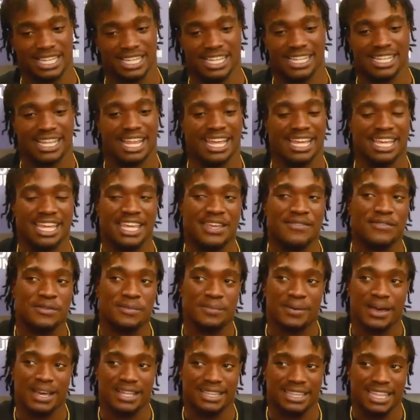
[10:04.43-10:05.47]
And like, even
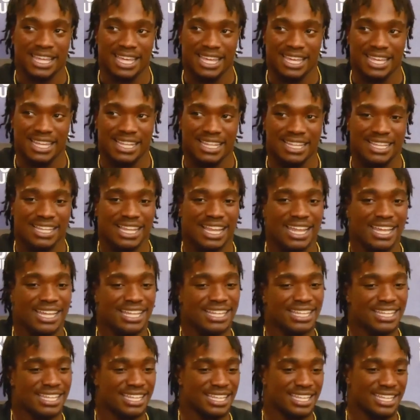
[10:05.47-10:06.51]
back then,
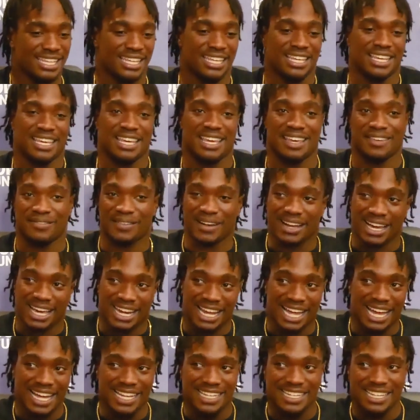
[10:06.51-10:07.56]
like, if I got
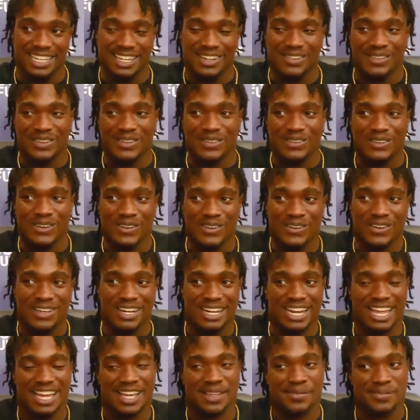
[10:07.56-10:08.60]
an idea where you're going
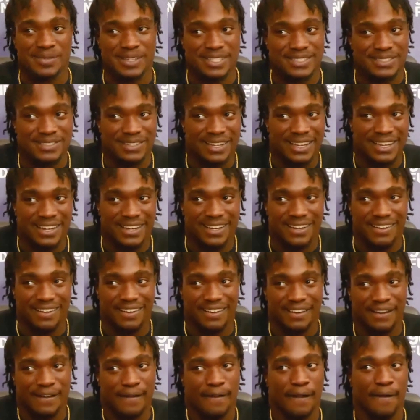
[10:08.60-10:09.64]
and I can beat you there,
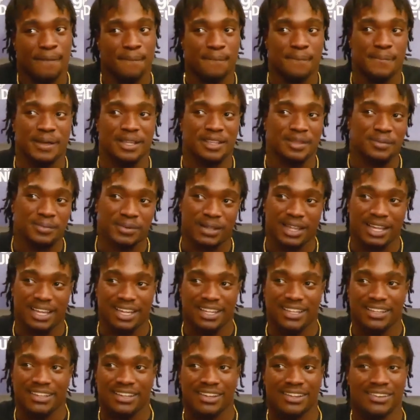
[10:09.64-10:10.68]
I'm gonna make the play,
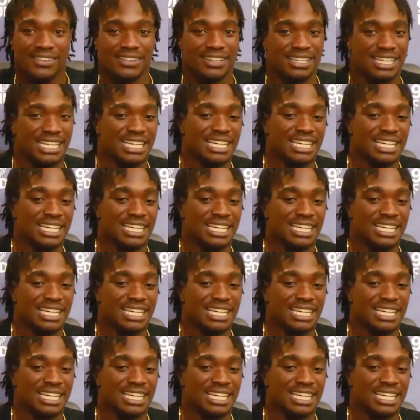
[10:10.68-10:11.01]
you know.